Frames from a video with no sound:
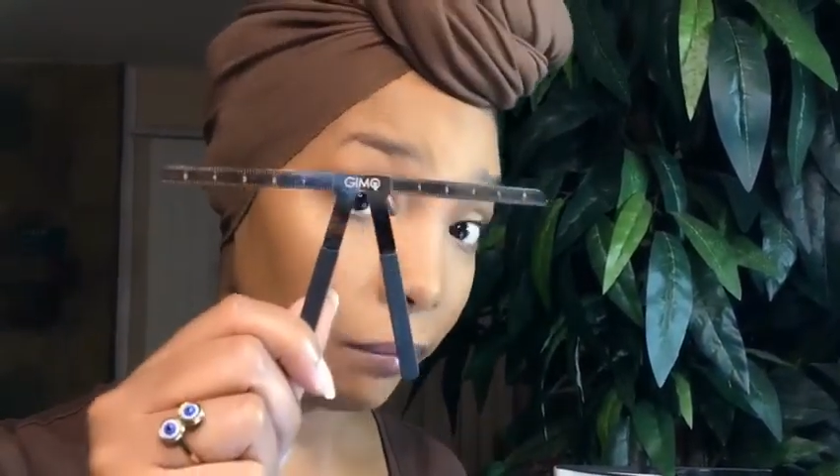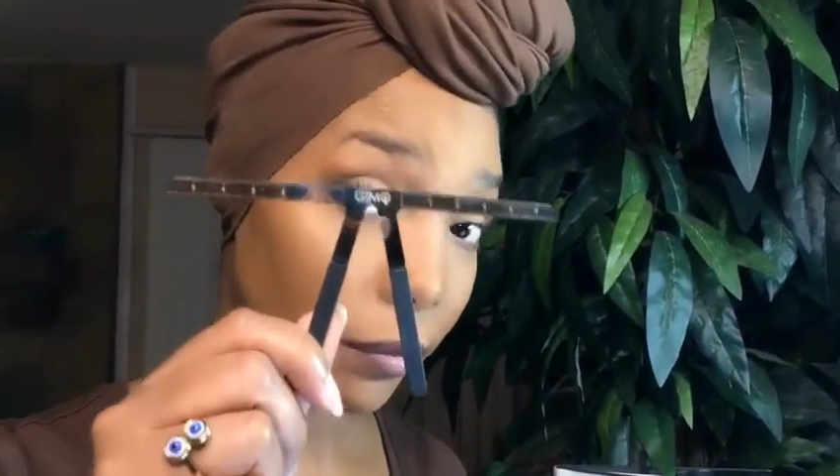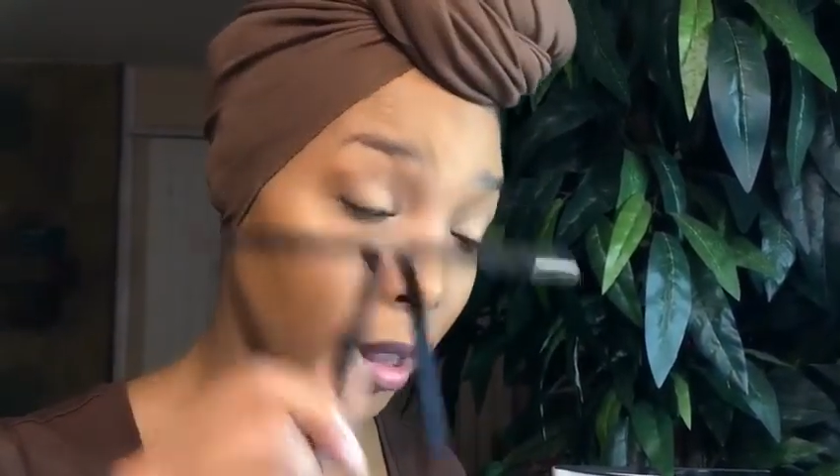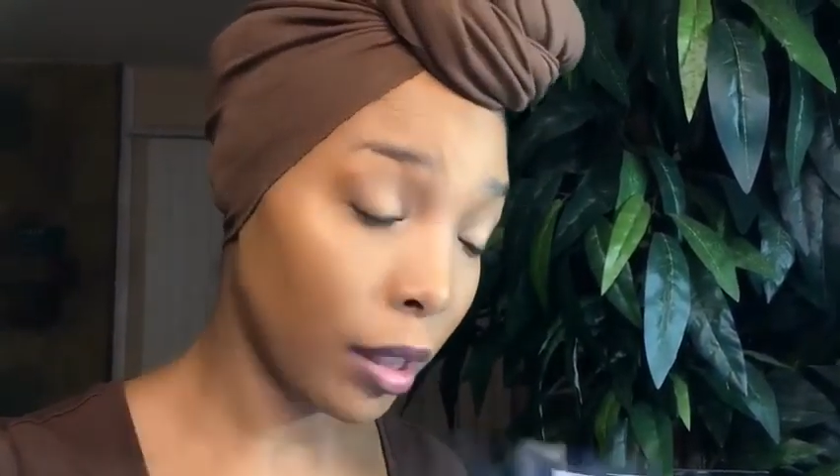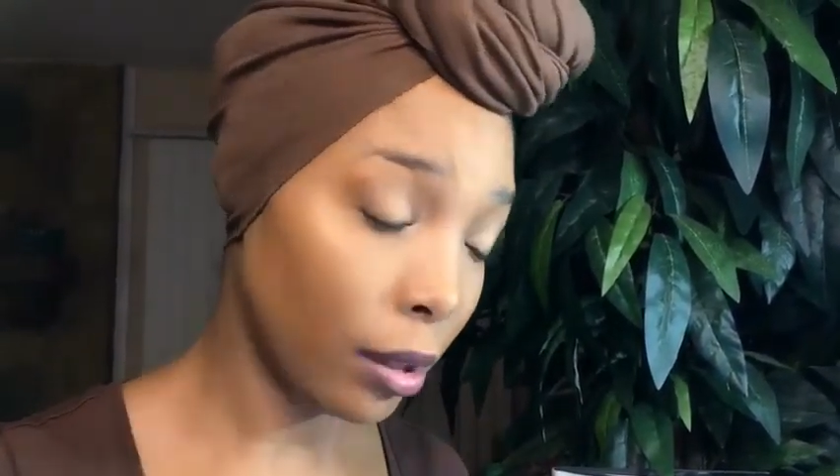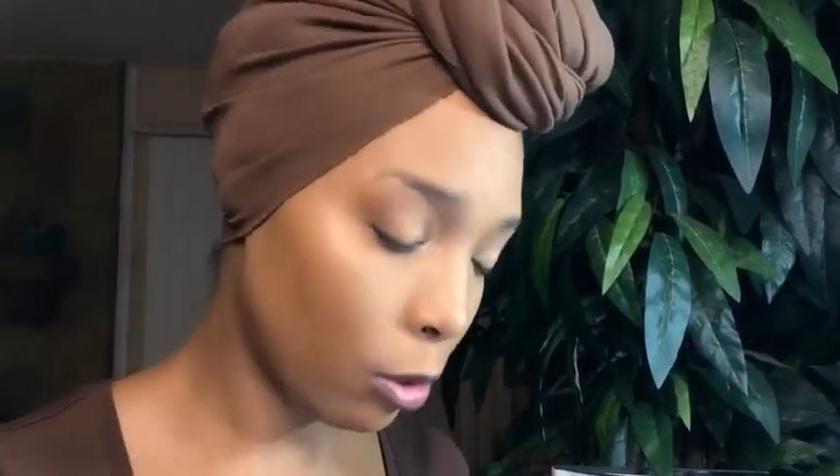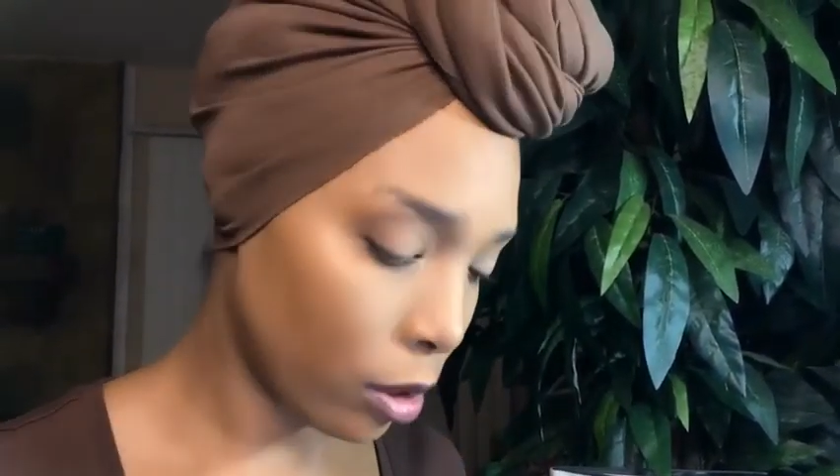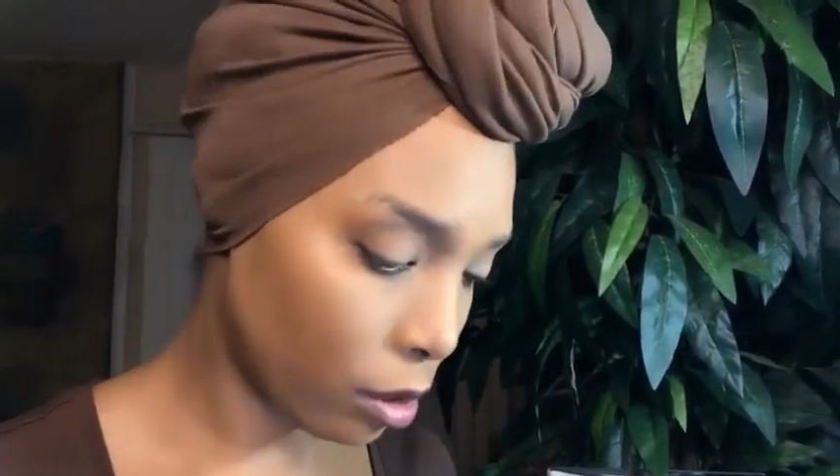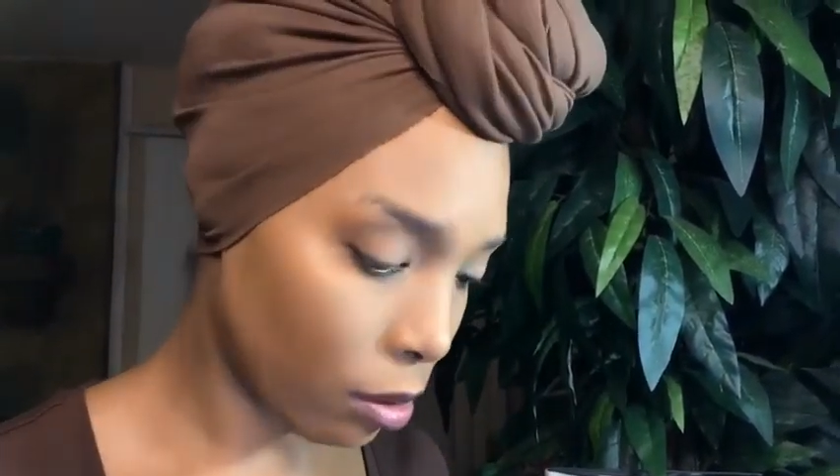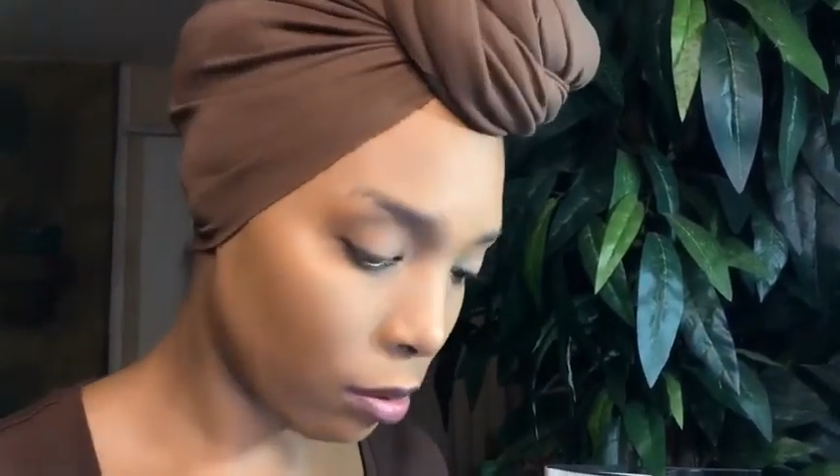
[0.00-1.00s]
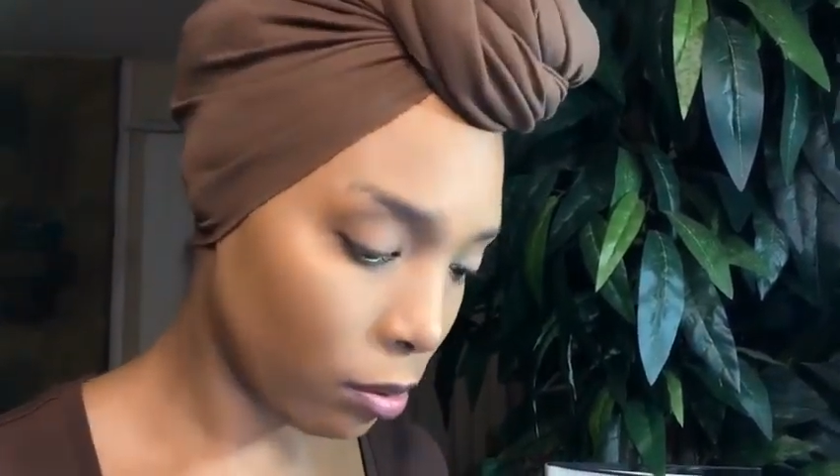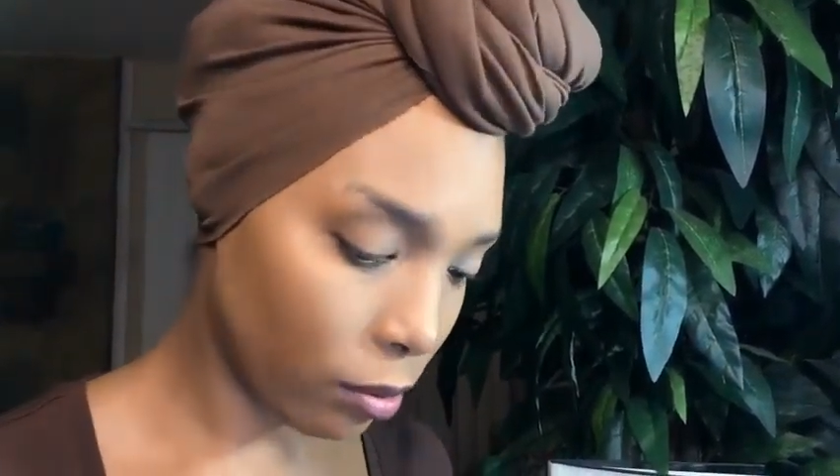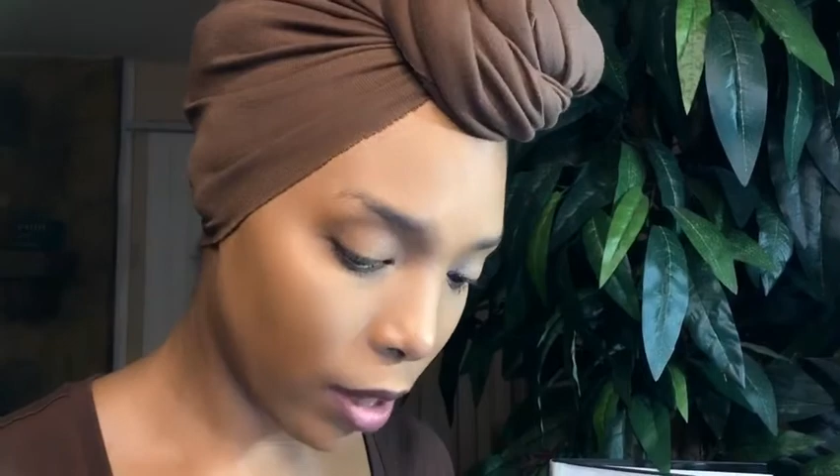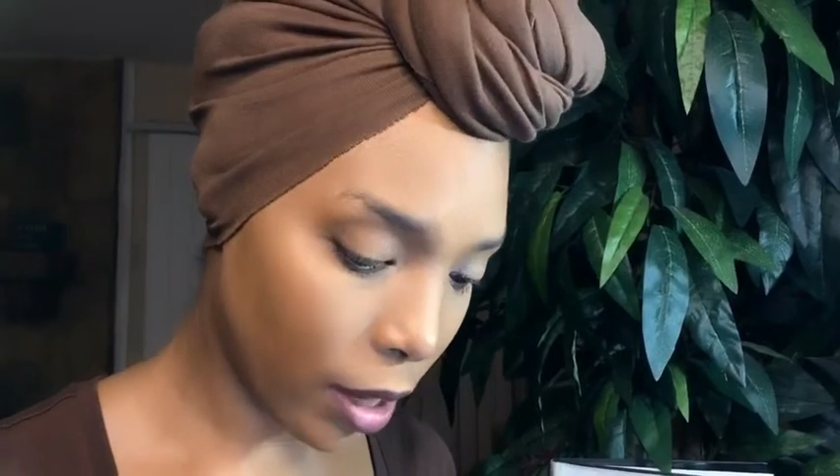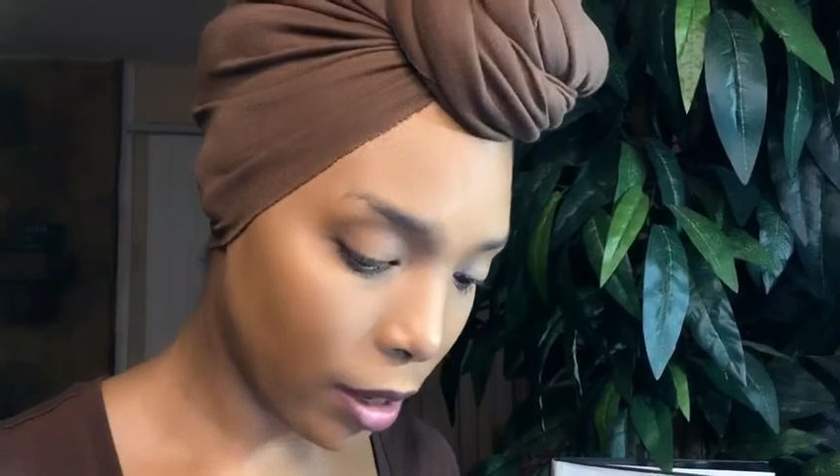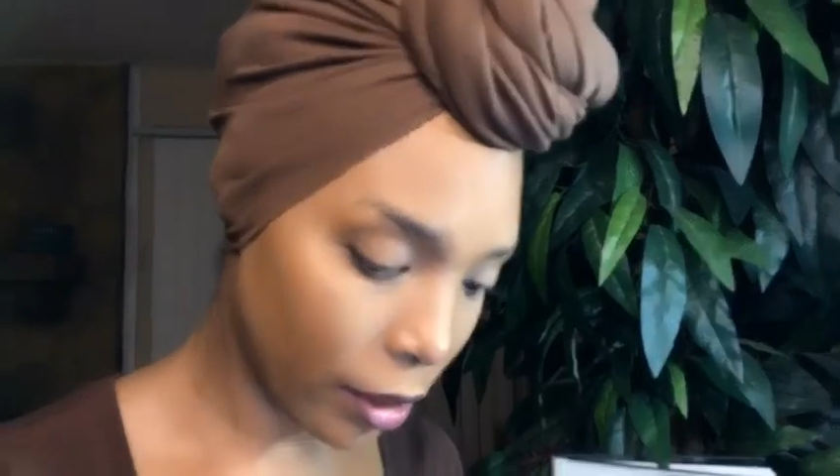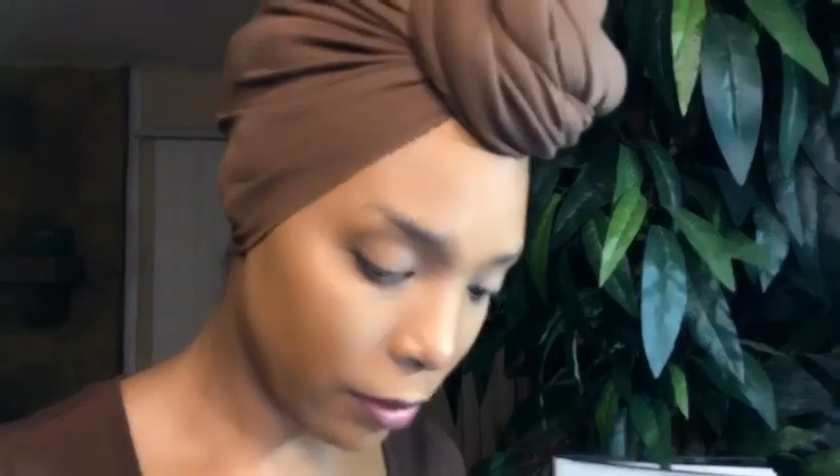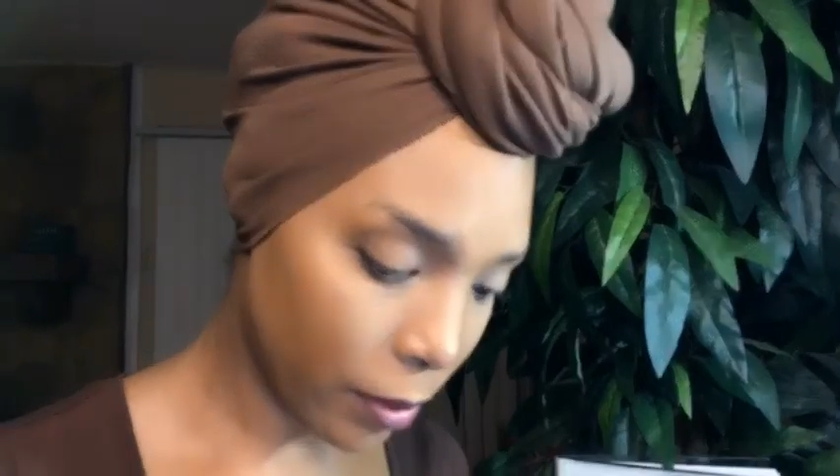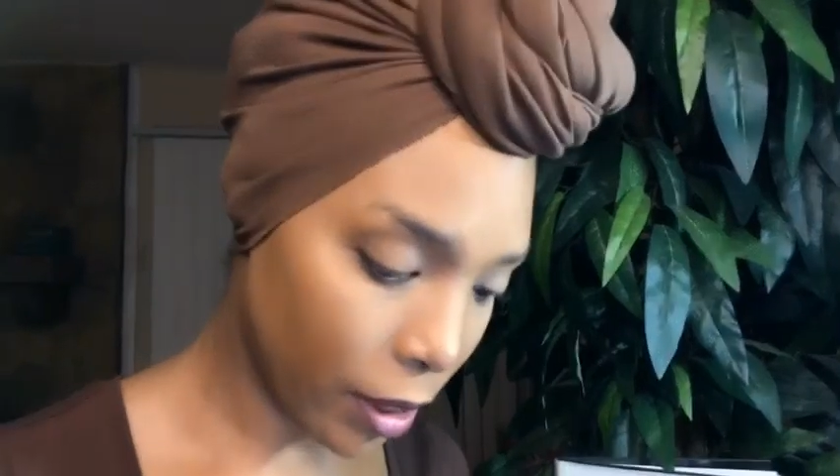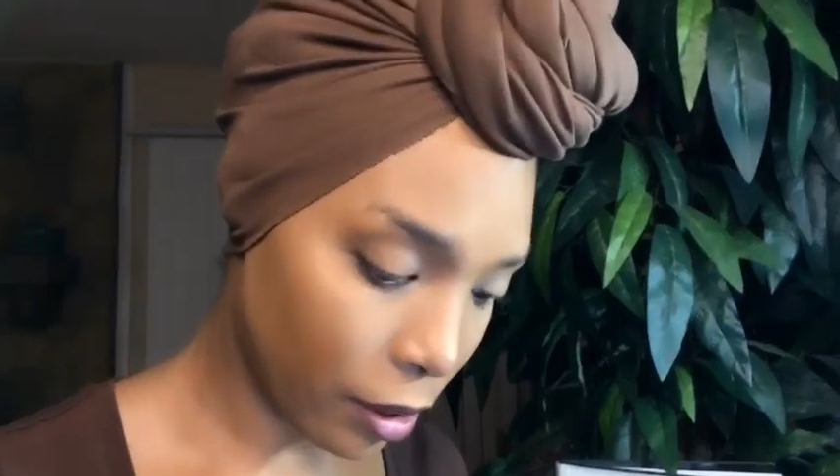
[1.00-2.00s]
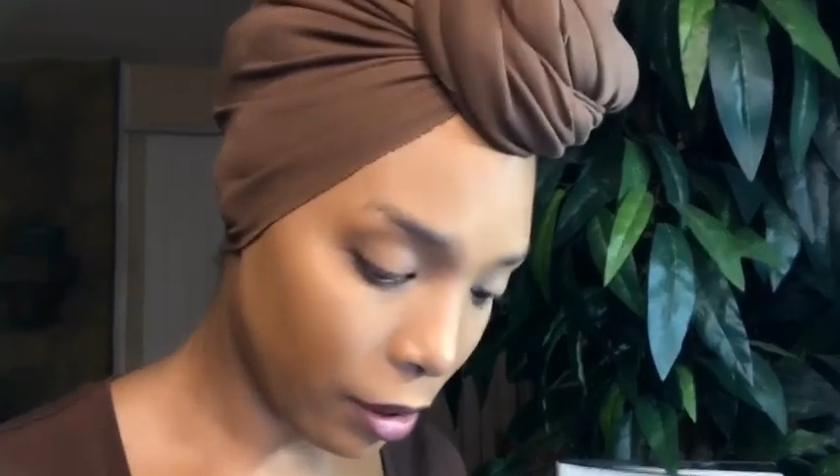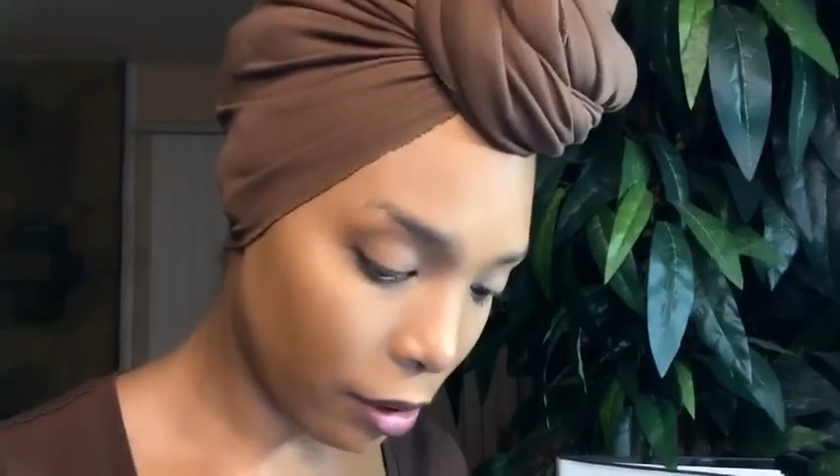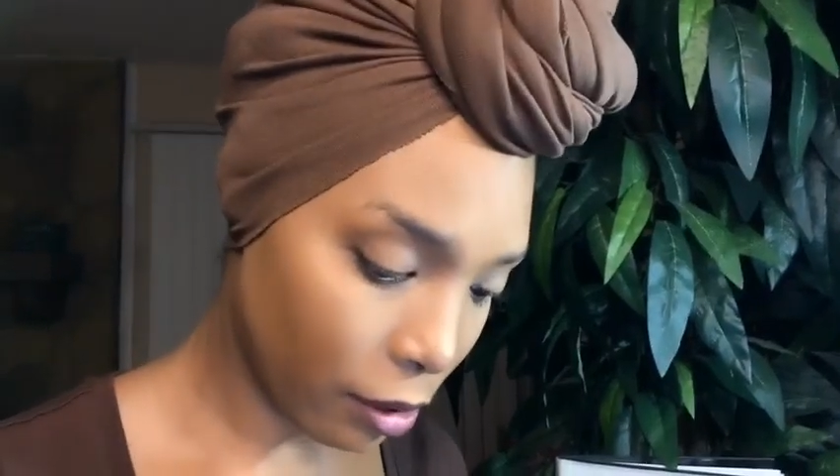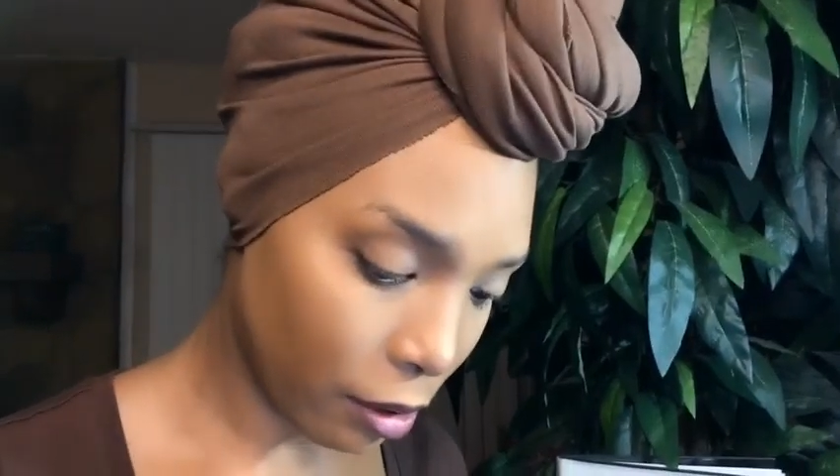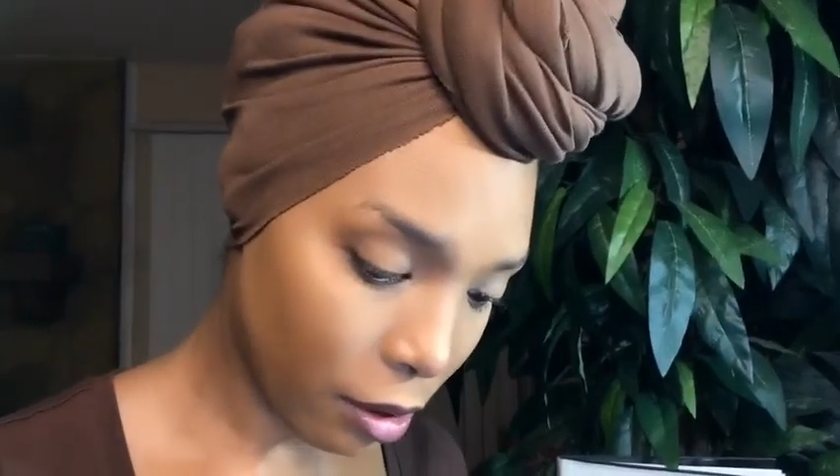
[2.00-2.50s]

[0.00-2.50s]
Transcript: this one, so that link will be in there.